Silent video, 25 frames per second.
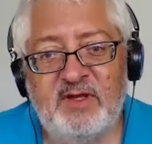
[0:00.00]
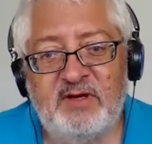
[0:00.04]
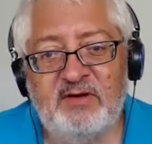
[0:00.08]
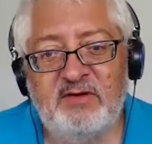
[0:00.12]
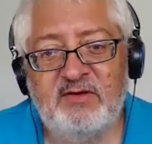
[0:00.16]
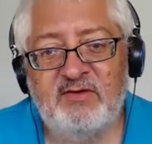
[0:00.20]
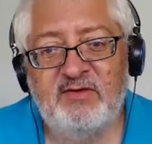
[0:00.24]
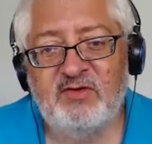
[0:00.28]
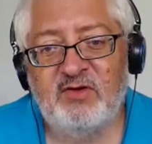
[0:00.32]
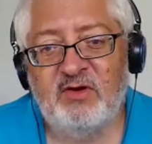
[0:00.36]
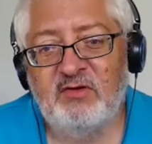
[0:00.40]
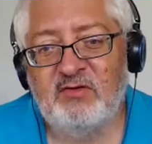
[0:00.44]

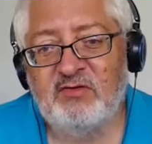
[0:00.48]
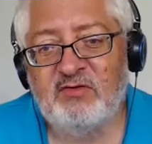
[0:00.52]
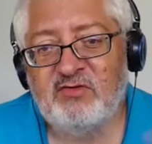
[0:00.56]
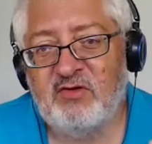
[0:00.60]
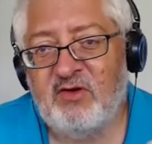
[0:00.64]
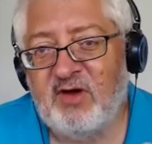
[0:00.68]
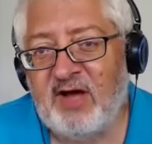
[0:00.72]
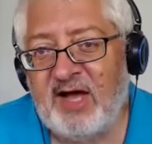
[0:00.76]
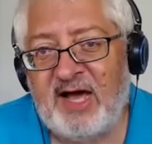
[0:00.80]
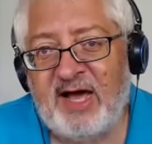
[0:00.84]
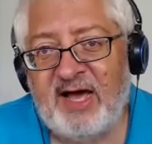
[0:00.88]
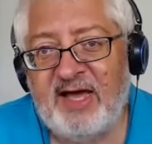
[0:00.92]
there mm-hmm. is
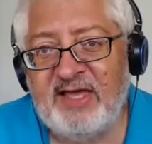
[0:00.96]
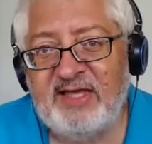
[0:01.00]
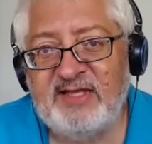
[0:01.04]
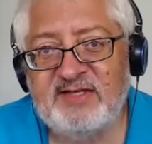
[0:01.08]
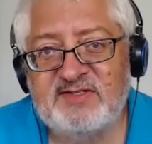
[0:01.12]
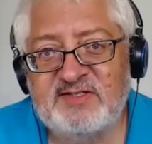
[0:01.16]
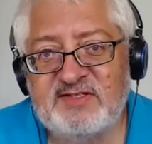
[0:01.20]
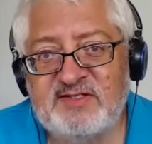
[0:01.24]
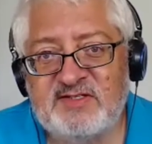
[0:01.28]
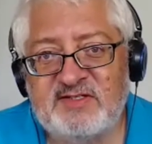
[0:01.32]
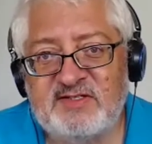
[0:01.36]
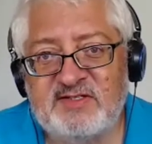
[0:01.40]
also
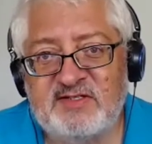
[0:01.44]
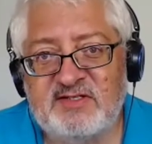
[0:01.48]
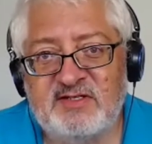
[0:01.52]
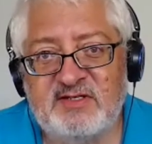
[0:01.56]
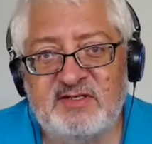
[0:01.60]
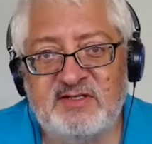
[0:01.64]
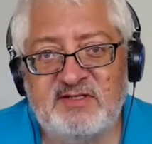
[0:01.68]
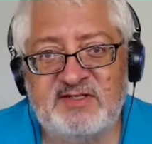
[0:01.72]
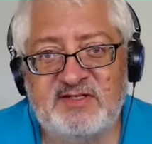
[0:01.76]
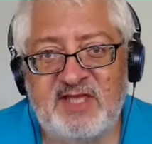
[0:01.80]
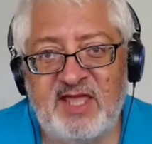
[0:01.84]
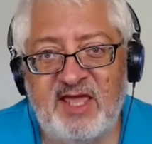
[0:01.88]
ice
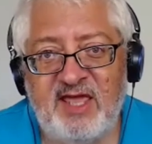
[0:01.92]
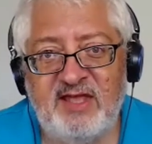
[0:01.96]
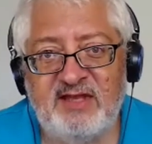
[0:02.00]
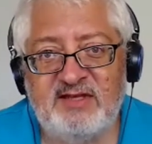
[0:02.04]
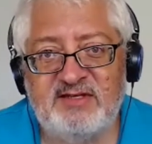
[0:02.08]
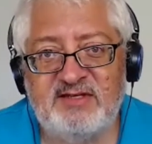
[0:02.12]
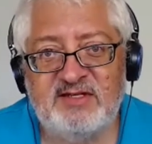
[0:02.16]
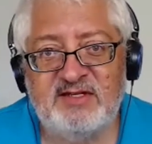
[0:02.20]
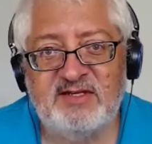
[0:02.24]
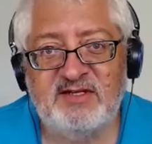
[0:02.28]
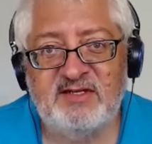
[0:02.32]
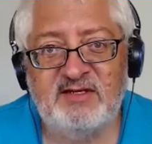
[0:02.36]

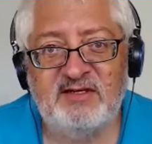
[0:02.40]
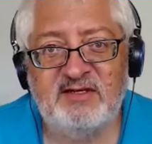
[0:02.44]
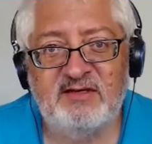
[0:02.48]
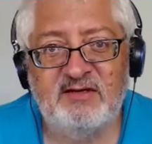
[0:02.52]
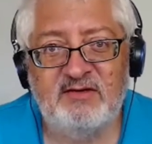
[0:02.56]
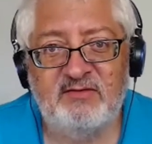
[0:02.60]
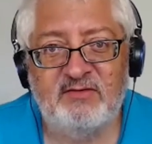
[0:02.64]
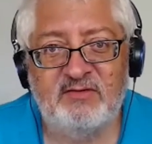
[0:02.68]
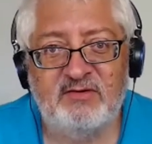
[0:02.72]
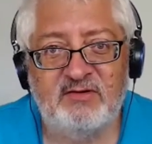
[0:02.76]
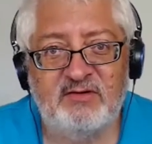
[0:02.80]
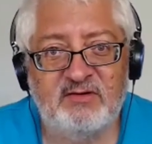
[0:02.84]

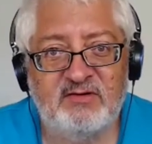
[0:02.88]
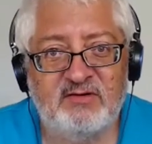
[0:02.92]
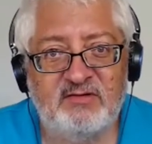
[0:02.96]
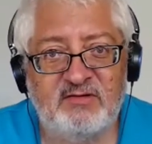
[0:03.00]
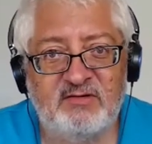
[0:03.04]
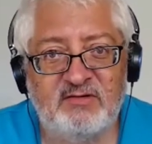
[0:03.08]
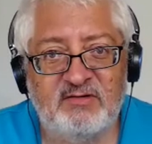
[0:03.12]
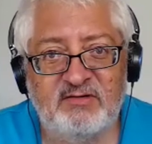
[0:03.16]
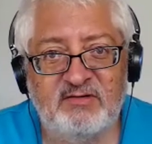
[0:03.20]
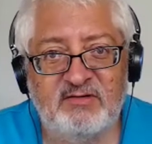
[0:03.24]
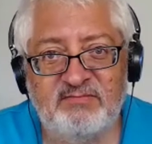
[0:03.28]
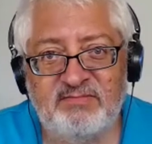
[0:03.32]
skating, or yeah.
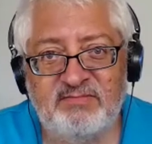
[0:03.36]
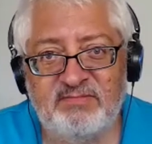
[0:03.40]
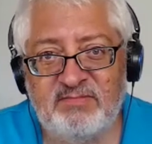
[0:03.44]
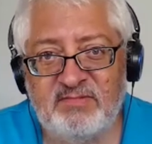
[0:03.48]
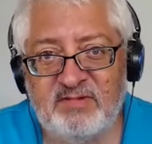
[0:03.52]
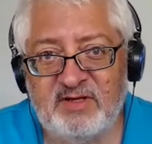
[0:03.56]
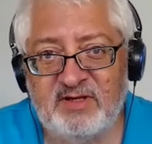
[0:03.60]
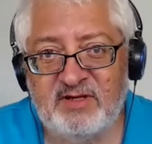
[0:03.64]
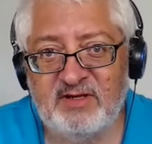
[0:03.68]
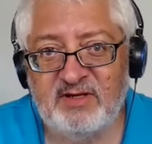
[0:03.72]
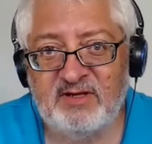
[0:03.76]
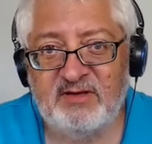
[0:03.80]
or
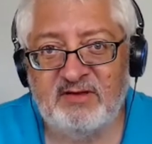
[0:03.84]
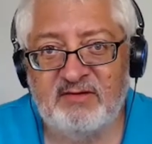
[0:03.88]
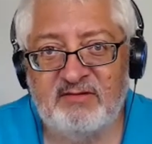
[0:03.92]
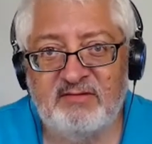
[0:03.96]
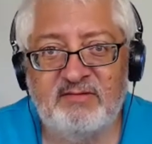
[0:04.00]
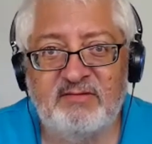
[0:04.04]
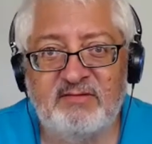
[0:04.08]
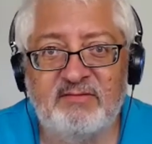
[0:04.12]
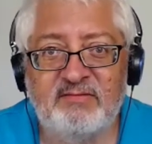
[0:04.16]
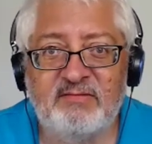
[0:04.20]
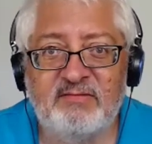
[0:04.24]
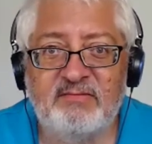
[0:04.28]

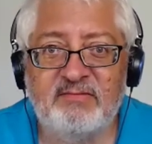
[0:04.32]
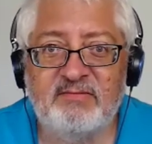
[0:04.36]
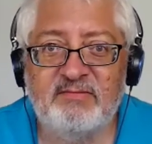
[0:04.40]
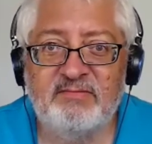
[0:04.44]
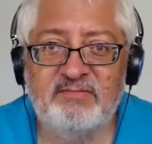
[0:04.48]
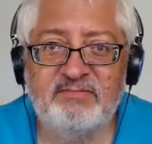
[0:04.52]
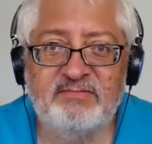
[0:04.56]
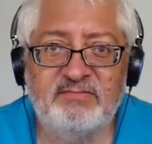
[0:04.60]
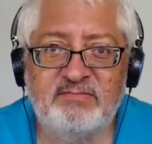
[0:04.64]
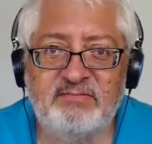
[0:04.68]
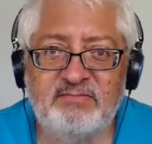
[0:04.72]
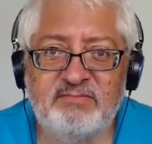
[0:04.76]
uh,
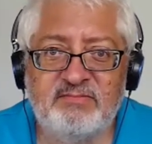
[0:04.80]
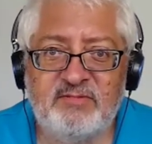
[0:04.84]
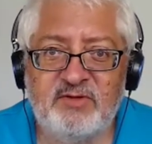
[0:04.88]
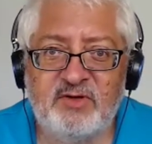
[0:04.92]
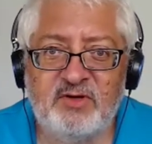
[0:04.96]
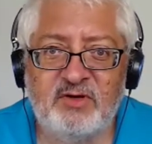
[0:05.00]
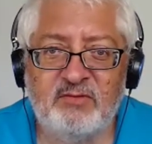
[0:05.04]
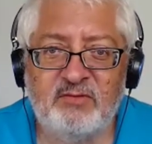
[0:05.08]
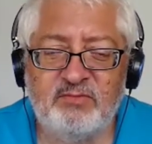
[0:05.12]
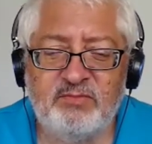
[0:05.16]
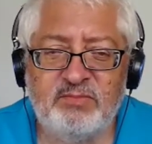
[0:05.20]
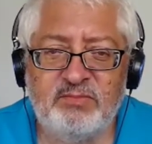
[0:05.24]

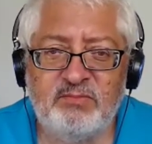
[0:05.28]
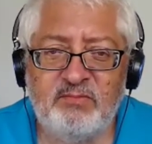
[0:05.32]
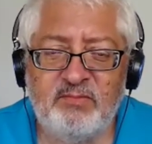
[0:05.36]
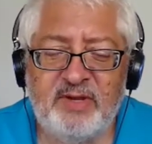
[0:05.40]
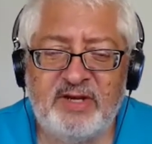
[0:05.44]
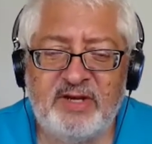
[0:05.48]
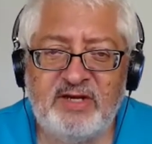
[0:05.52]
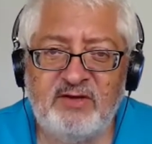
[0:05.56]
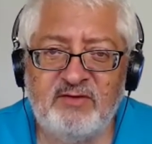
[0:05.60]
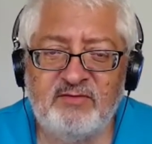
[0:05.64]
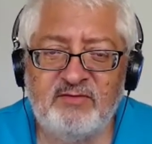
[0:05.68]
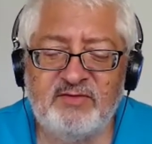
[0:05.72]
yeah. you know,
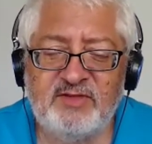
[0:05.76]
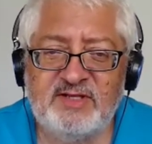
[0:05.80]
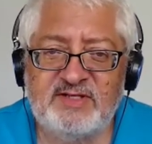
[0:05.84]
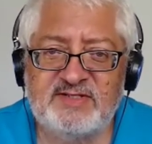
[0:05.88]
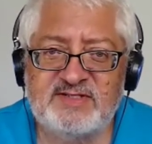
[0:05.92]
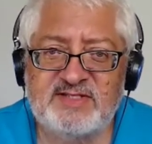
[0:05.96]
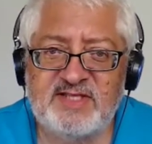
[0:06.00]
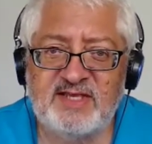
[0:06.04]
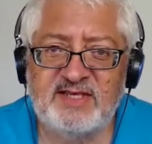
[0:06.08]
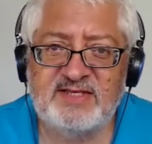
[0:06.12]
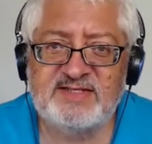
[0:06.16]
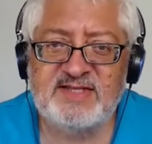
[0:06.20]
many of
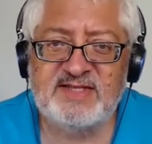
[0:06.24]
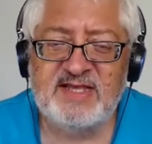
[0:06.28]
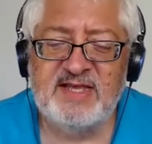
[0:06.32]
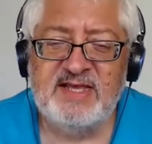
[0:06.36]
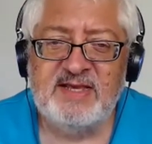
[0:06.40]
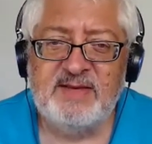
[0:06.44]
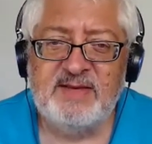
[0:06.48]
these things